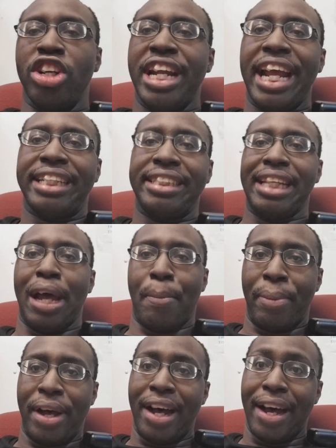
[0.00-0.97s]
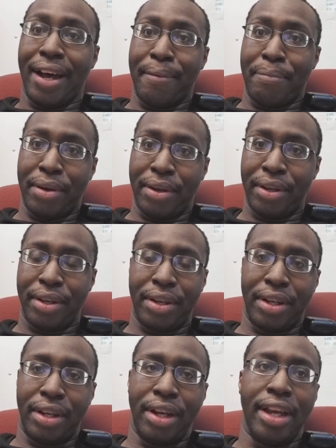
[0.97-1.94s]
next step up
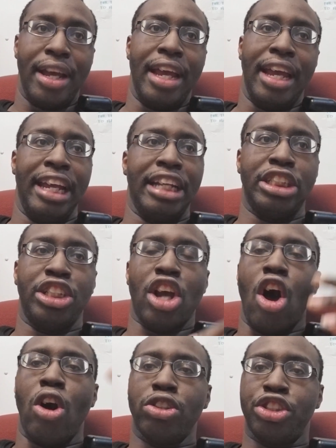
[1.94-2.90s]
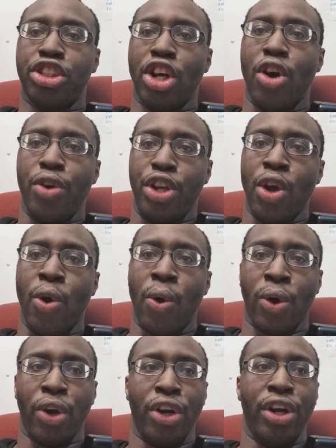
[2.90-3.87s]
is also
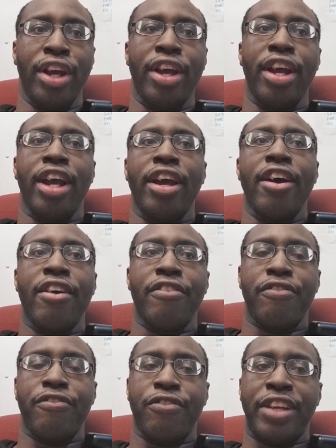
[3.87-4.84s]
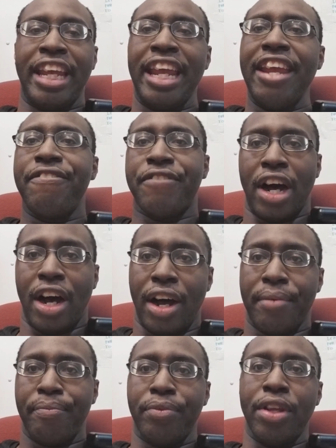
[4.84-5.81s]
your key
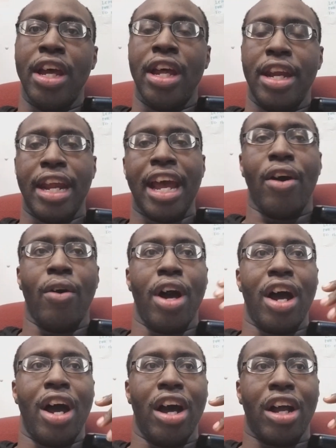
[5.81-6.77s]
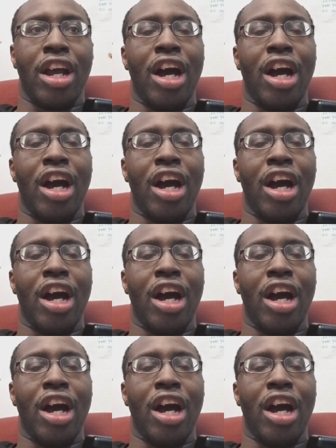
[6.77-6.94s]
fob. Now, a